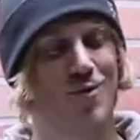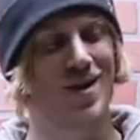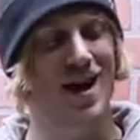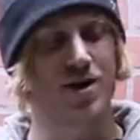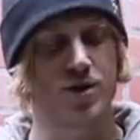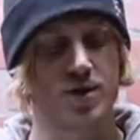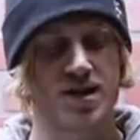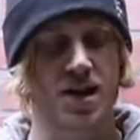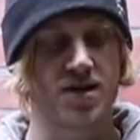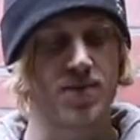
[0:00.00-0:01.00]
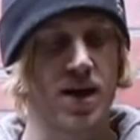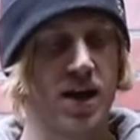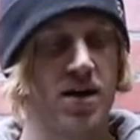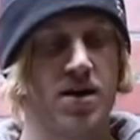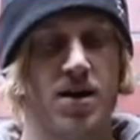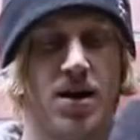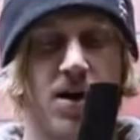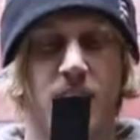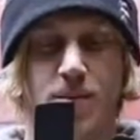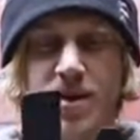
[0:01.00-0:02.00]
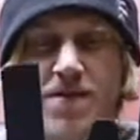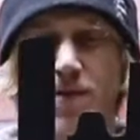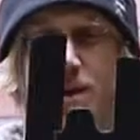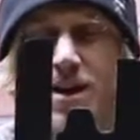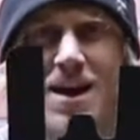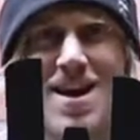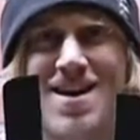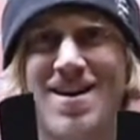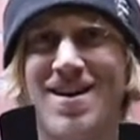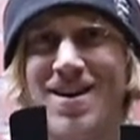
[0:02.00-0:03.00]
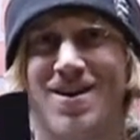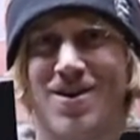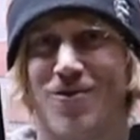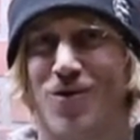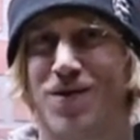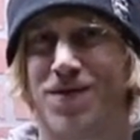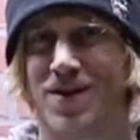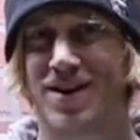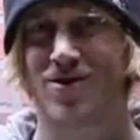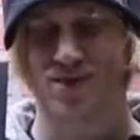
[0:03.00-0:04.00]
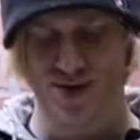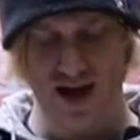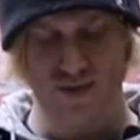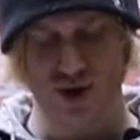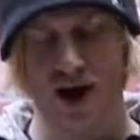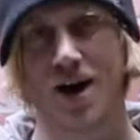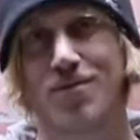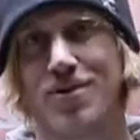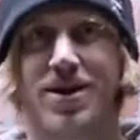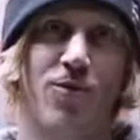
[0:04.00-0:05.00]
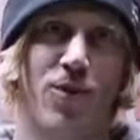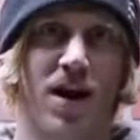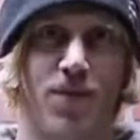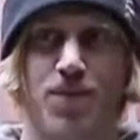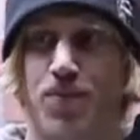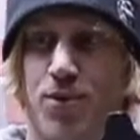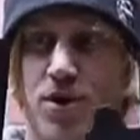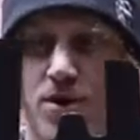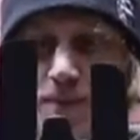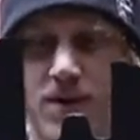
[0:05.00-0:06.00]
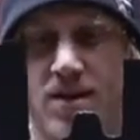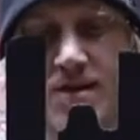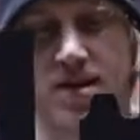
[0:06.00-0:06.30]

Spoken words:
we got all those cuts made. Definitely a real funky grip tape job, but when I put all the pieces